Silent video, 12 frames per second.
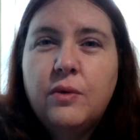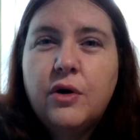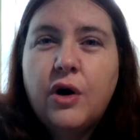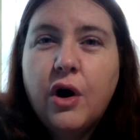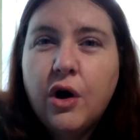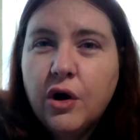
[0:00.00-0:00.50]

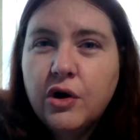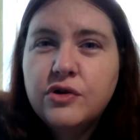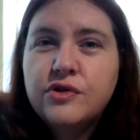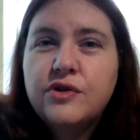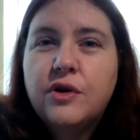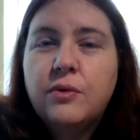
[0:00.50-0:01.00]

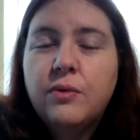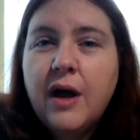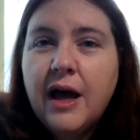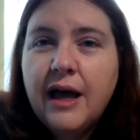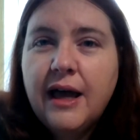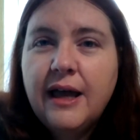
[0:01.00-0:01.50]
cars
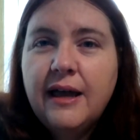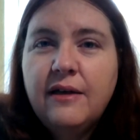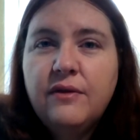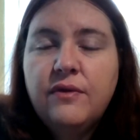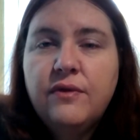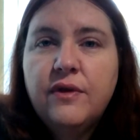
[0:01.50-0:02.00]

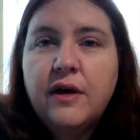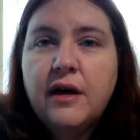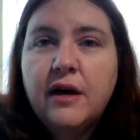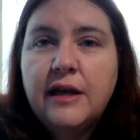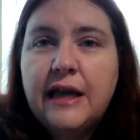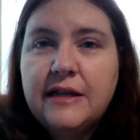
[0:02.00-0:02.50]
arrive,
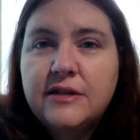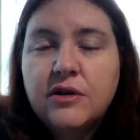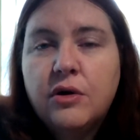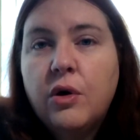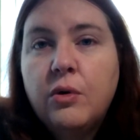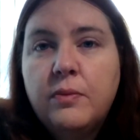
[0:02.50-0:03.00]
gates
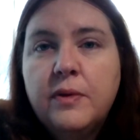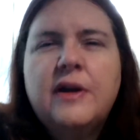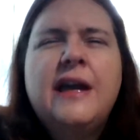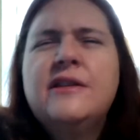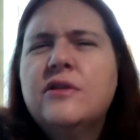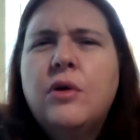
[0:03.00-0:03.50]
are
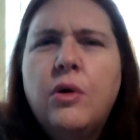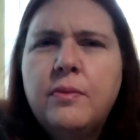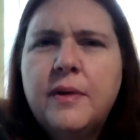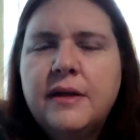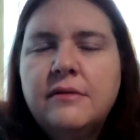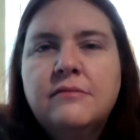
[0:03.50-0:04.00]

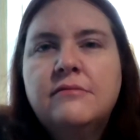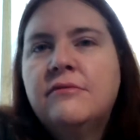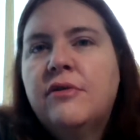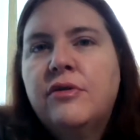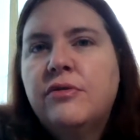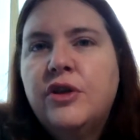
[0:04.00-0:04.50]

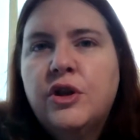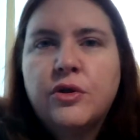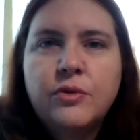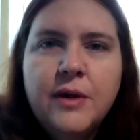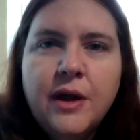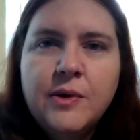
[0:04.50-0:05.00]
open,
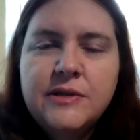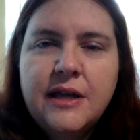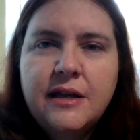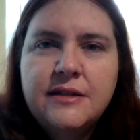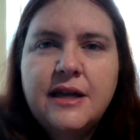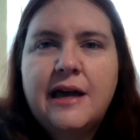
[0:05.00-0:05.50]
3 hours
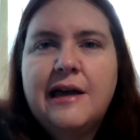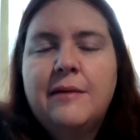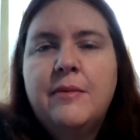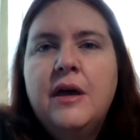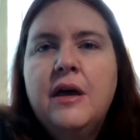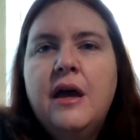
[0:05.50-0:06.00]
at a
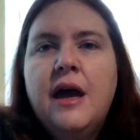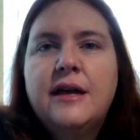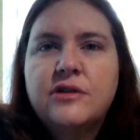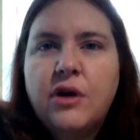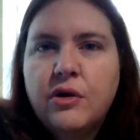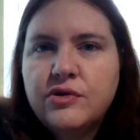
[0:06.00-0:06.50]
time.
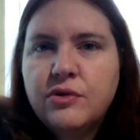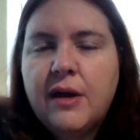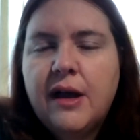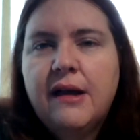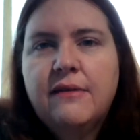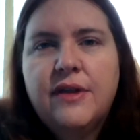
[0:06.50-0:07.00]
As cars
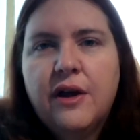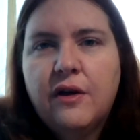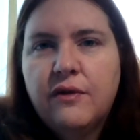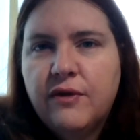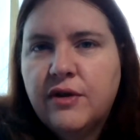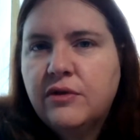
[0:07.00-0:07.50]
arrive, they
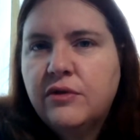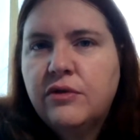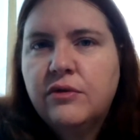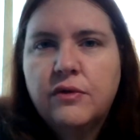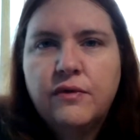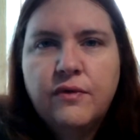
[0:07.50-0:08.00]
are funneled
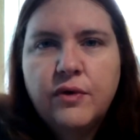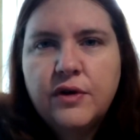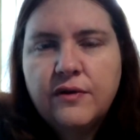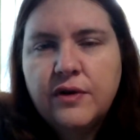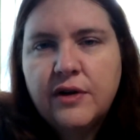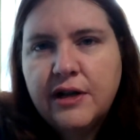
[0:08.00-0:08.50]
through 4
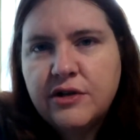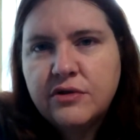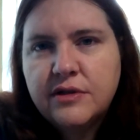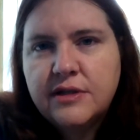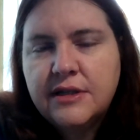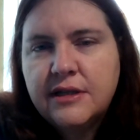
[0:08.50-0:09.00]
different
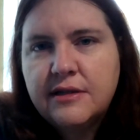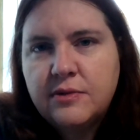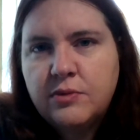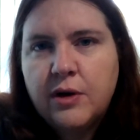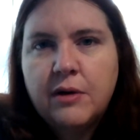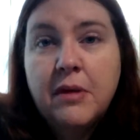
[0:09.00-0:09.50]

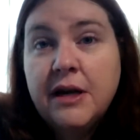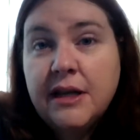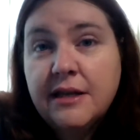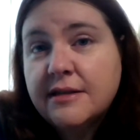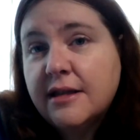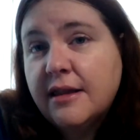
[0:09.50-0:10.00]
entrances where
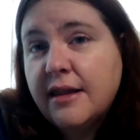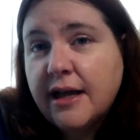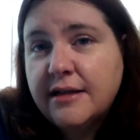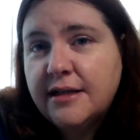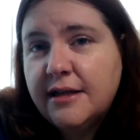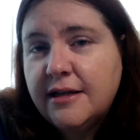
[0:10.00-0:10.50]
money is
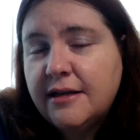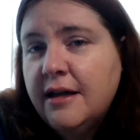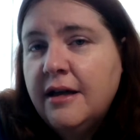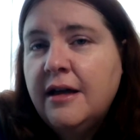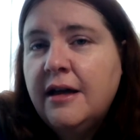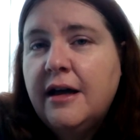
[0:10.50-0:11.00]
collected.
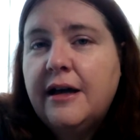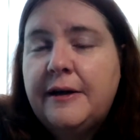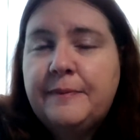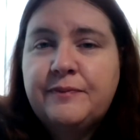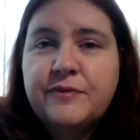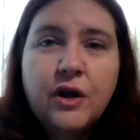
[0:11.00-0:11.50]

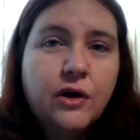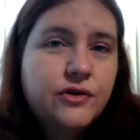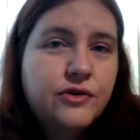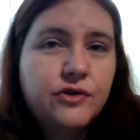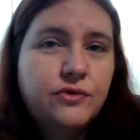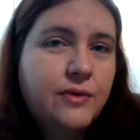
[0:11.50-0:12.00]

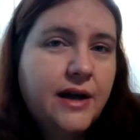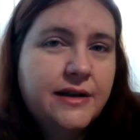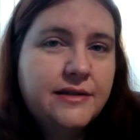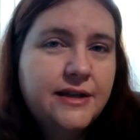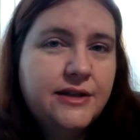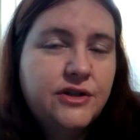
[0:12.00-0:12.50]
Cars are
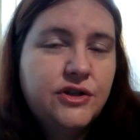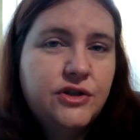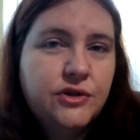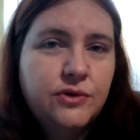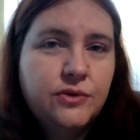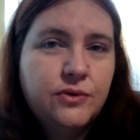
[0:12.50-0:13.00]
directed
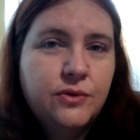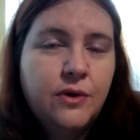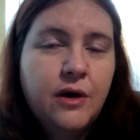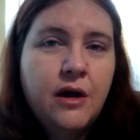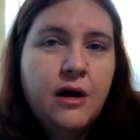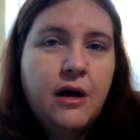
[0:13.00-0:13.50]
to